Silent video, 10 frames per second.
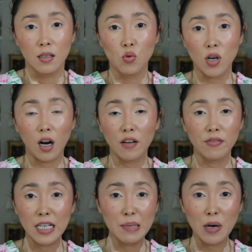we're not gonna
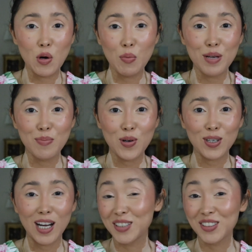find him at home
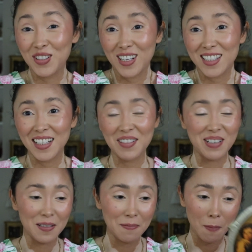anymore. I don't trust
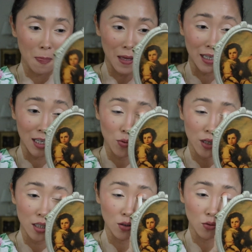anyone. Like, I
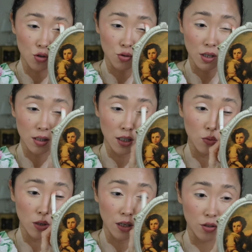really don't trust
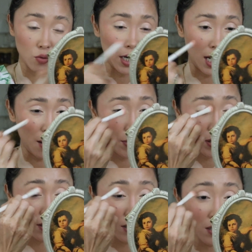anyone after what
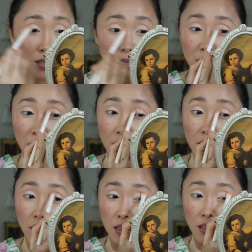happened.
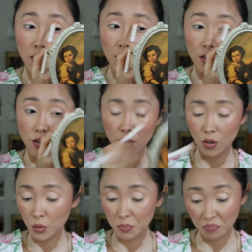
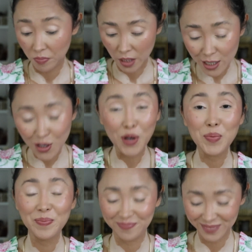So he's
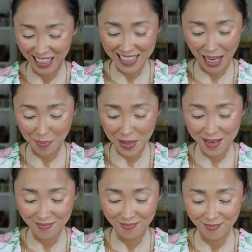home, he's
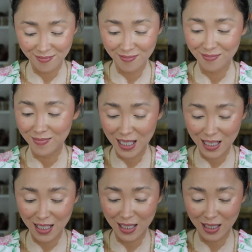happy,
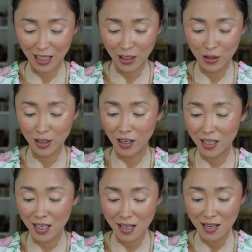he's a good
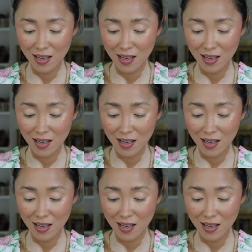doggy.